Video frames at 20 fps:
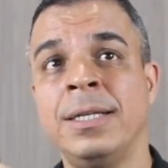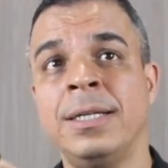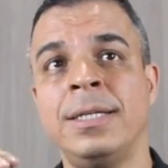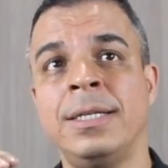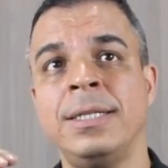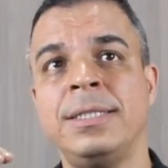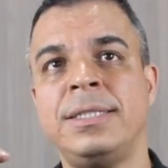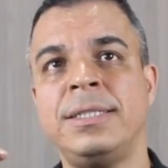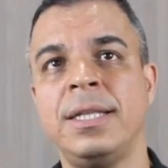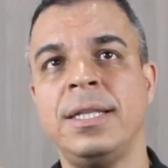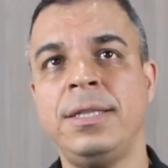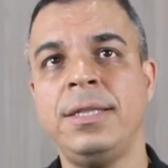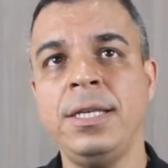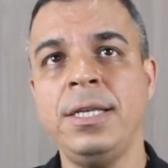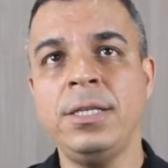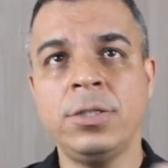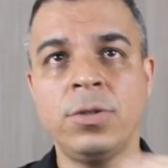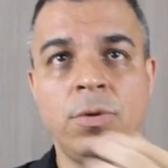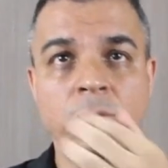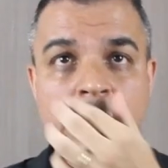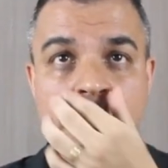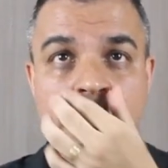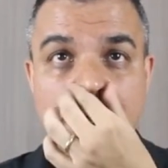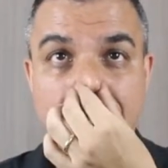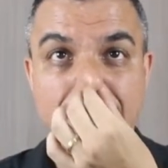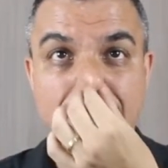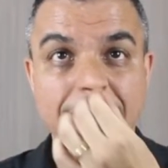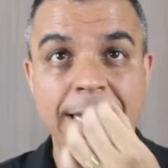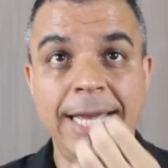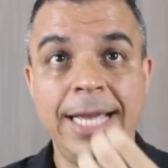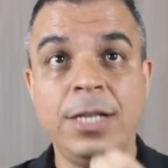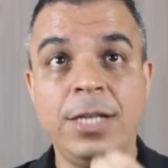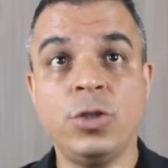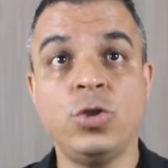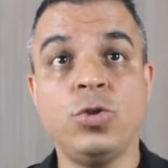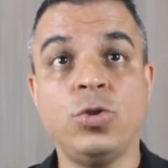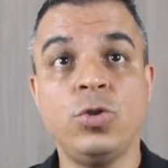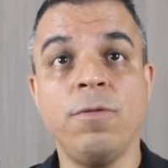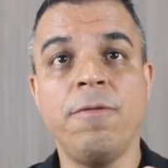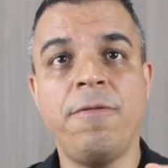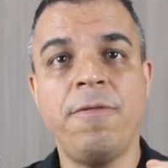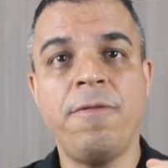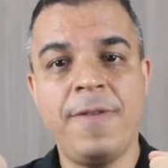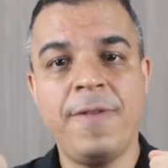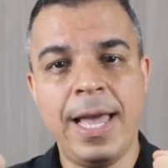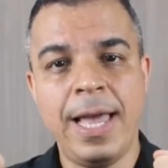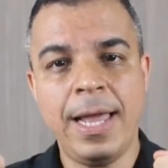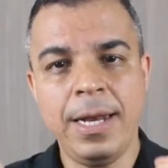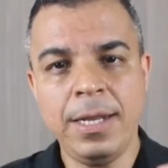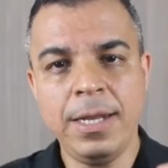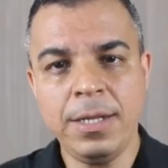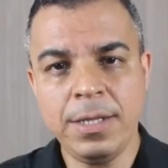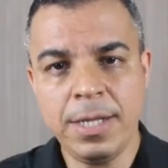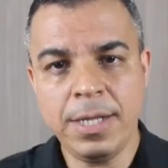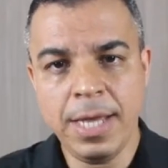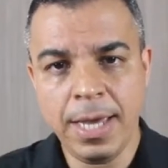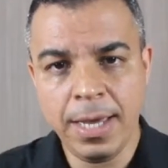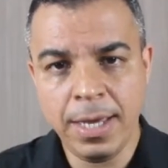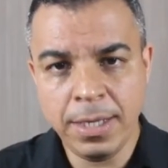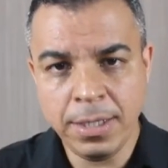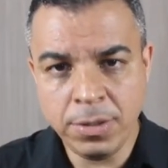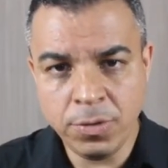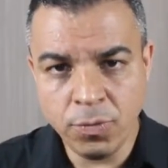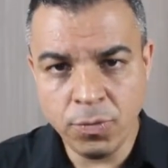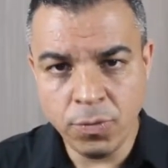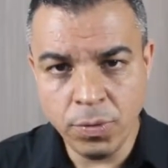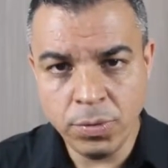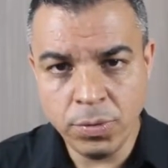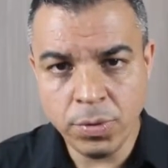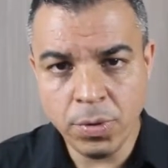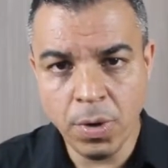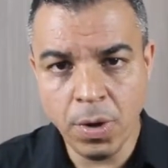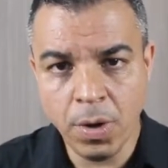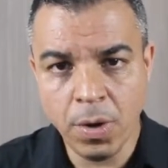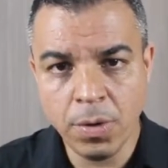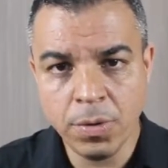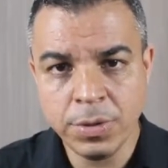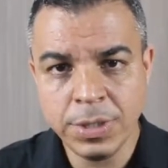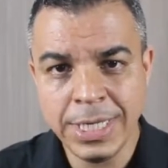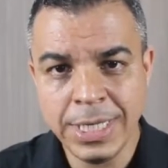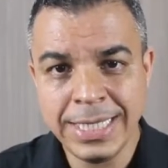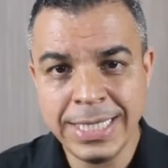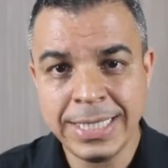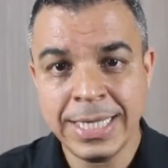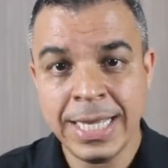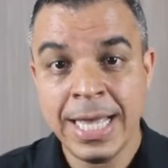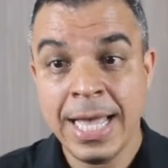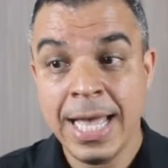statistical techniques to validate root causes